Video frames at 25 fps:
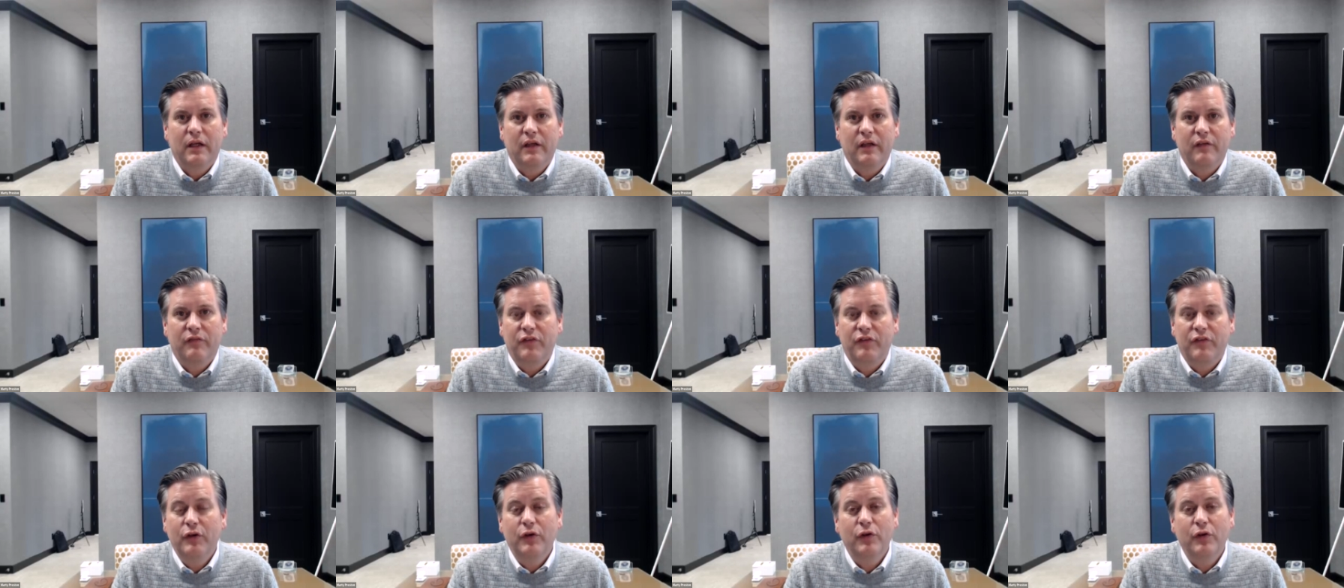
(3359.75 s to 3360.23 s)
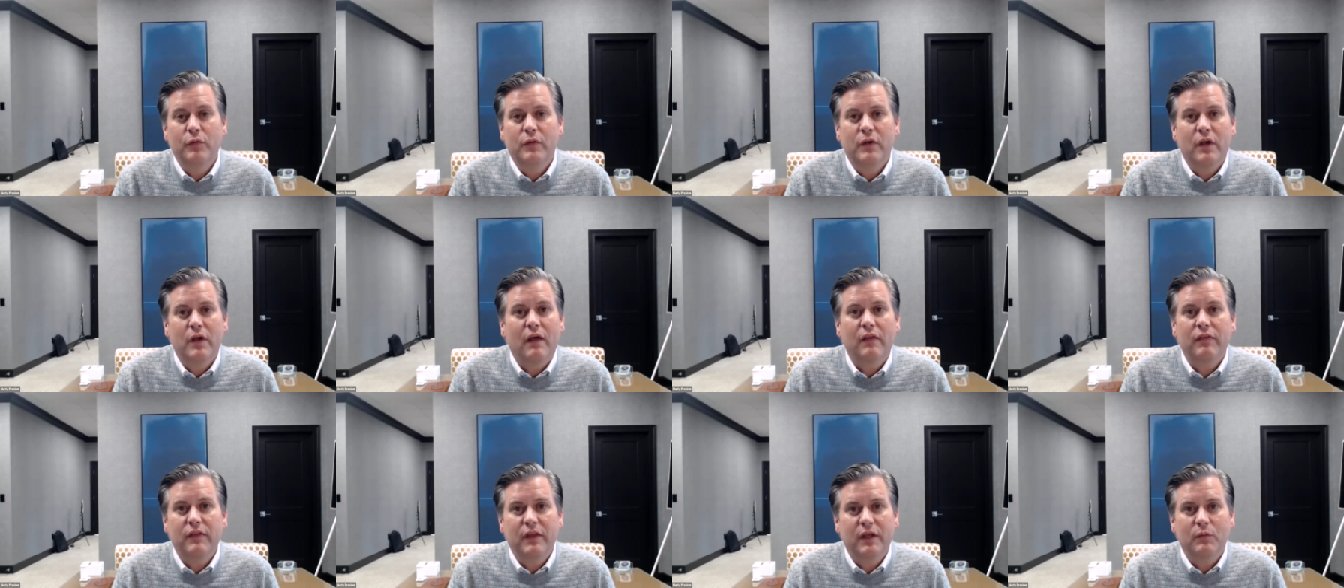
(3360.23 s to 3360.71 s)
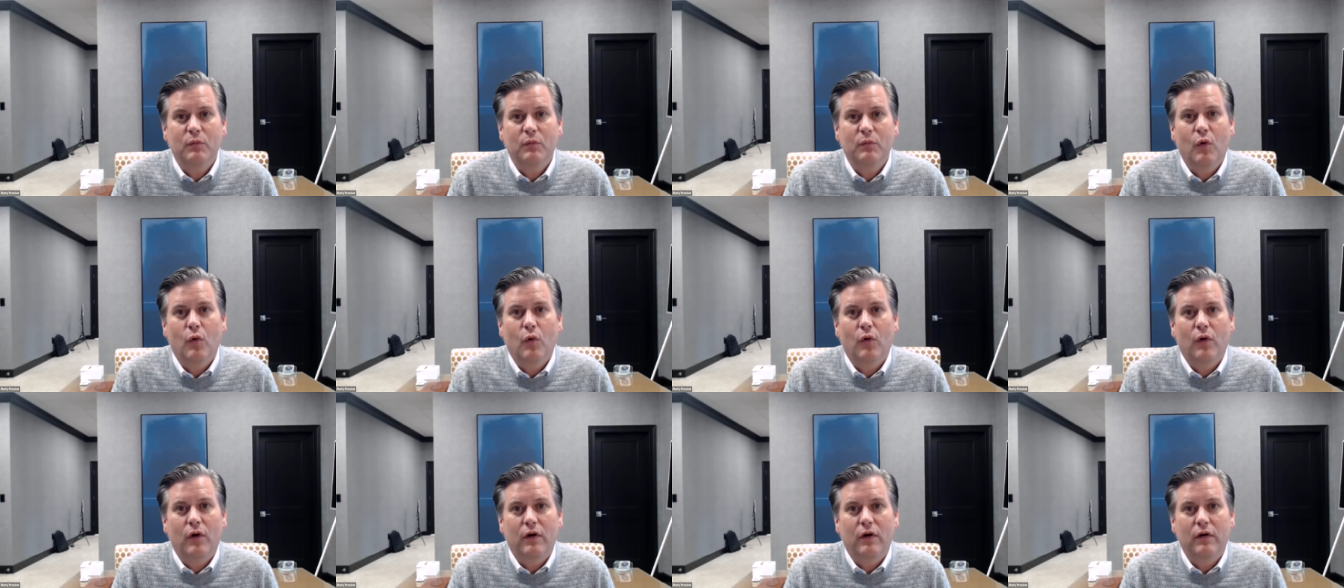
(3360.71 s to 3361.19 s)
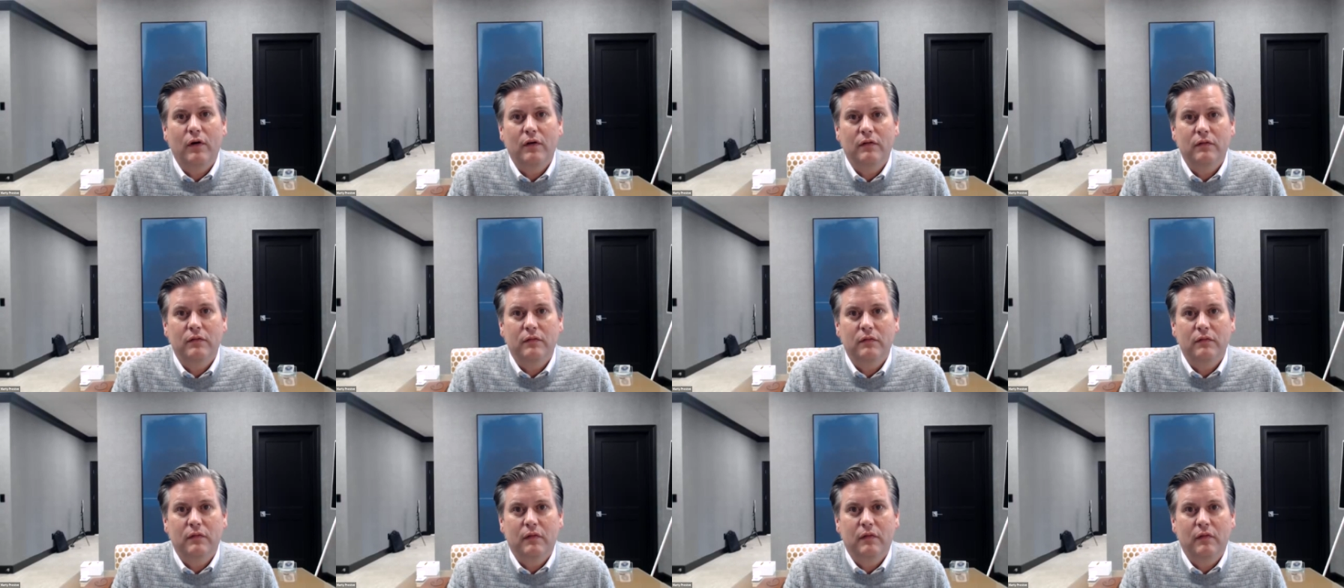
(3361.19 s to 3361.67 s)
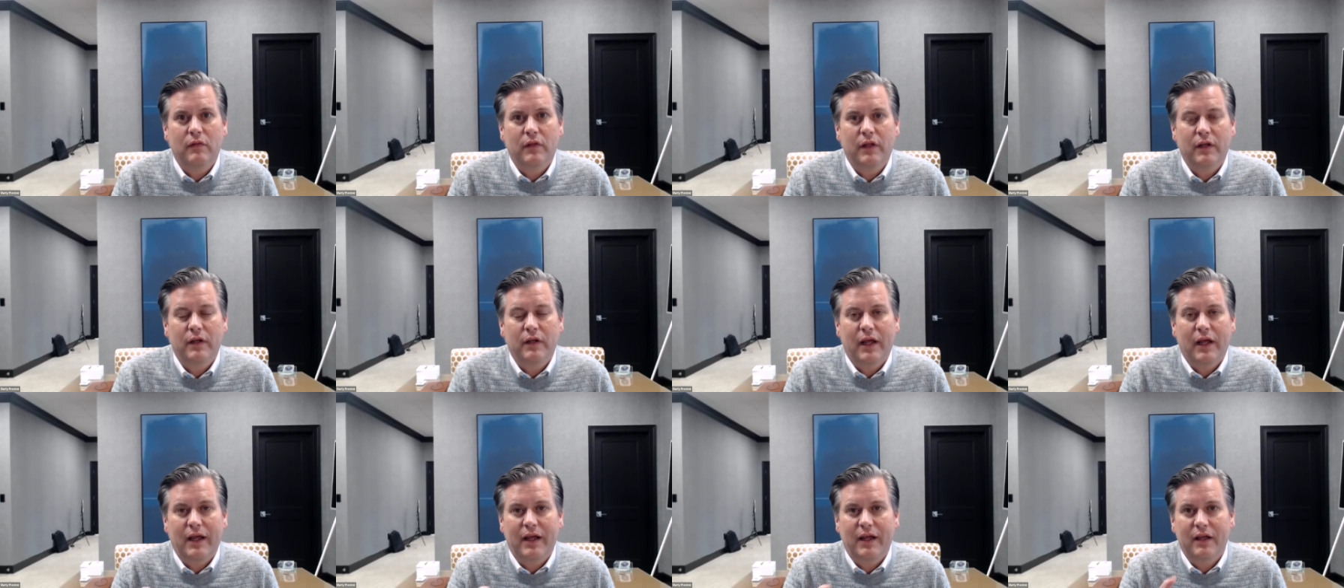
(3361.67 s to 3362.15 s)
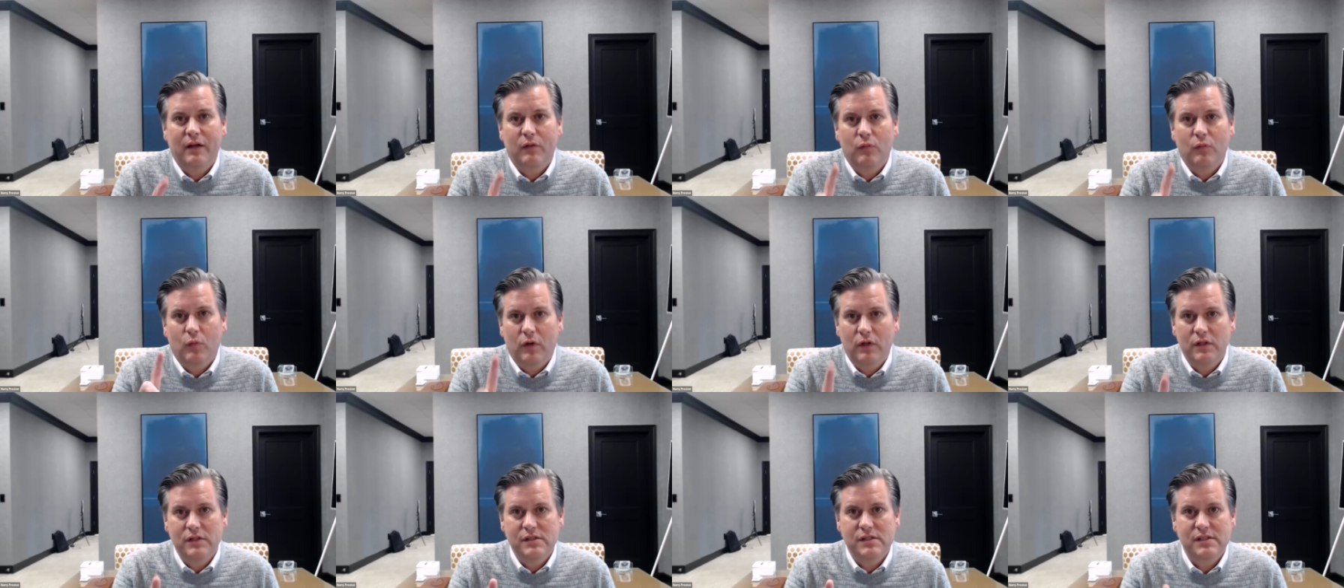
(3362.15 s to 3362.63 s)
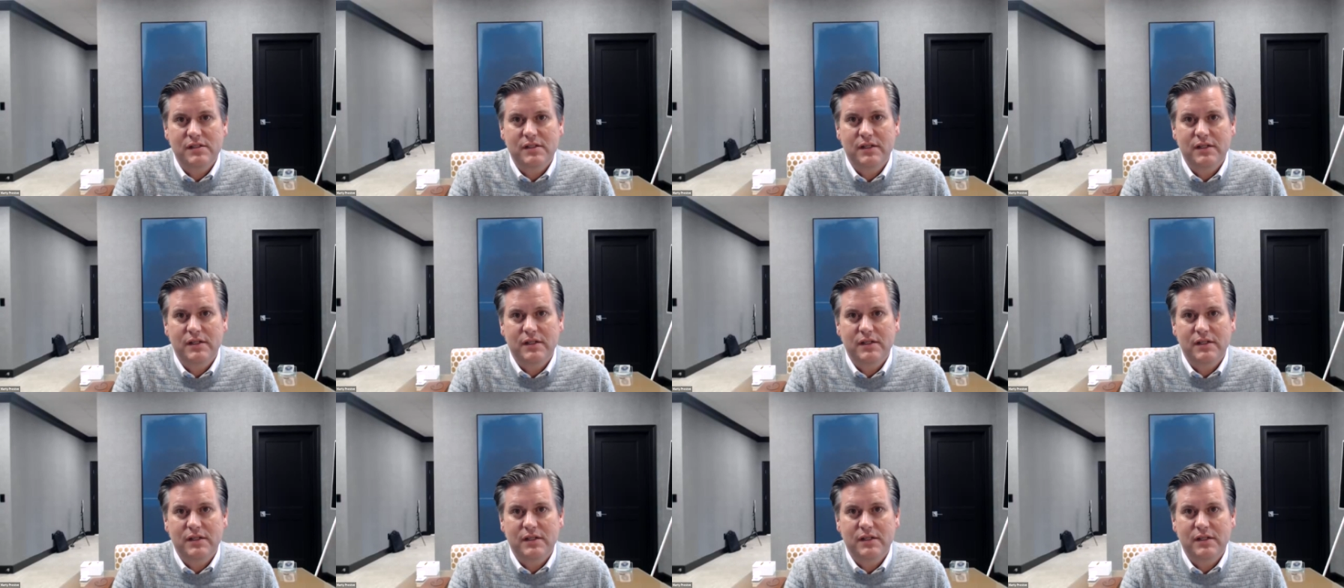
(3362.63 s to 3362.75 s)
if you do nothing more then add one